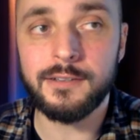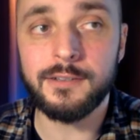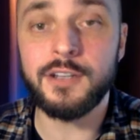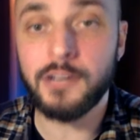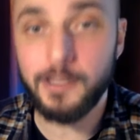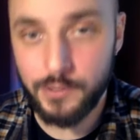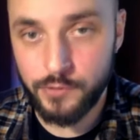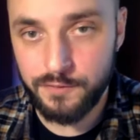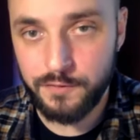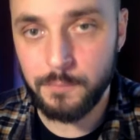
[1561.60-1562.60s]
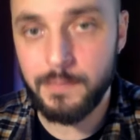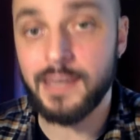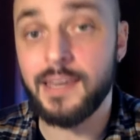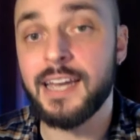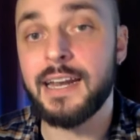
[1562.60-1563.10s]
documentary
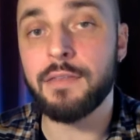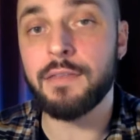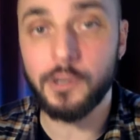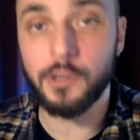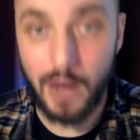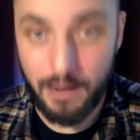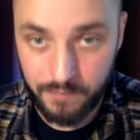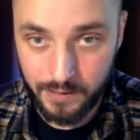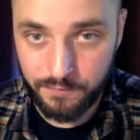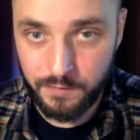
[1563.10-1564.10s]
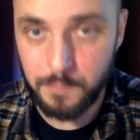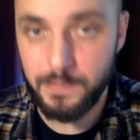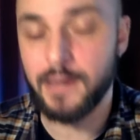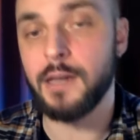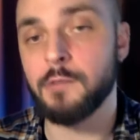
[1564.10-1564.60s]
filmmaking and ethnographic
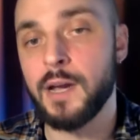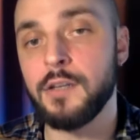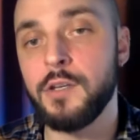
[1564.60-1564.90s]
filmmaking, right?